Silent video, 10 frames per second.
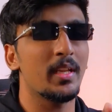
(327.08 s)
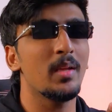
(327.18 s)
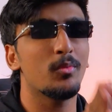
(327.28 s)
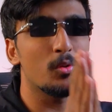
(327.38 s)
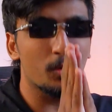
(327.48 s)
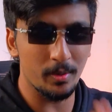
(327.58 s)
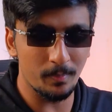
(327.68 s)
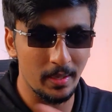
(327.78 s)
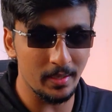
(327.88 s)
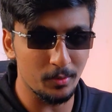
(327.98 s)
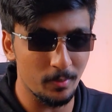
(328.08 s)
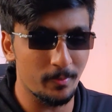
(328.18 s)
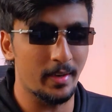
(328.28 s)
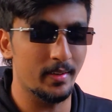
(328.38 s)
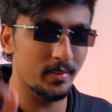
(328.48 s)
the teams who couldn't make it to the
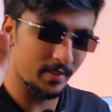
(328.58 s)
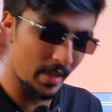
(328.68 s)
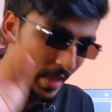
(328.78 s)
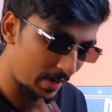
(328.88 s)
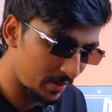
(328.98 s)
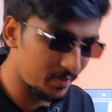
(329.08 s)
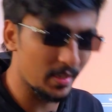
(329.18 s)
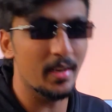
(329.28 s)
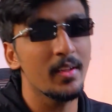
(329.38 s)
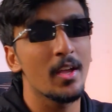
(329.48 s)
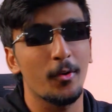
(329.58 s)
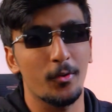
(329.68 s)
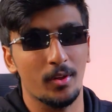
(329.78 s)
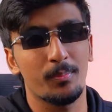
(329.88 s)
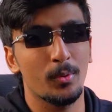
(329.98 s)
finals, I understand
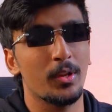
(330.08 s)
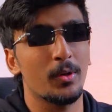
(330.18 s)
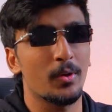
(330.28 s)
you would have put